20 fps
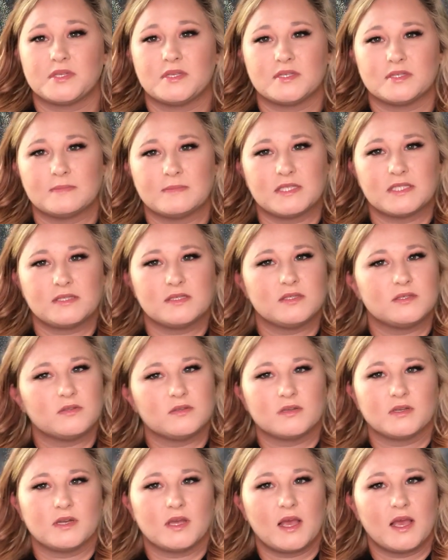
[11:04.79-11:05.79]
Because my
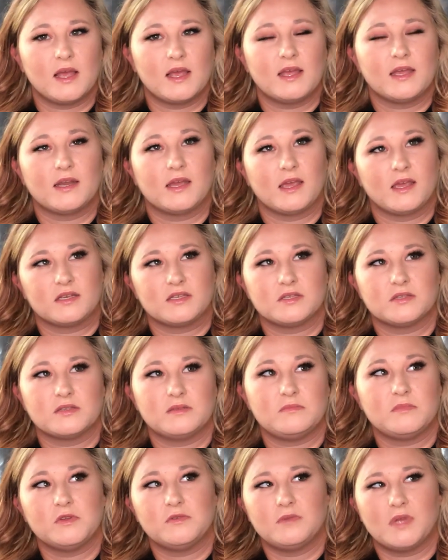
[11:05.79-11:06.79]
sister and I had actually
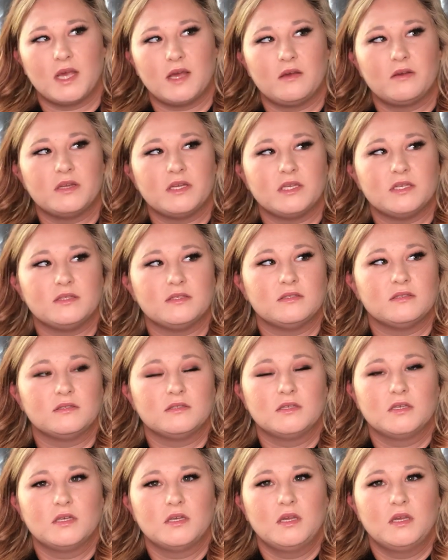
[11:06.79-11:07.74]
moved out in